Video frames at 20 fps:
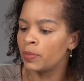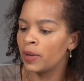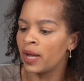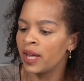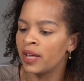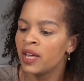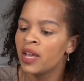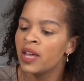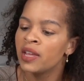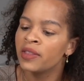
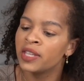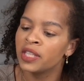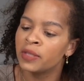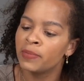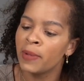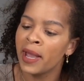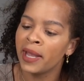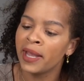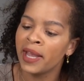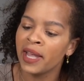But this
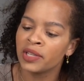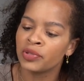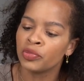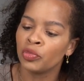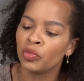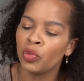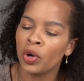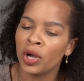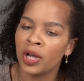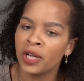bag has
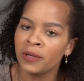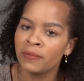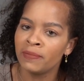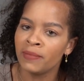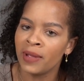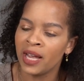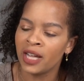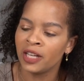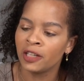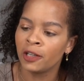one
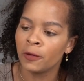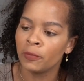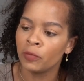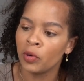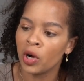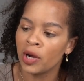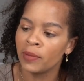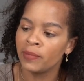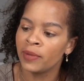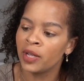main
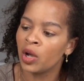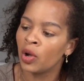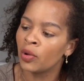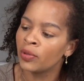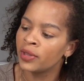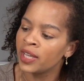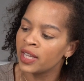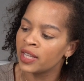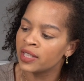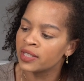compartment
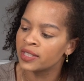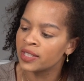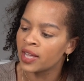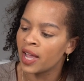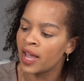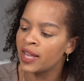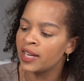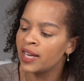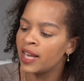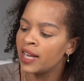on the inside,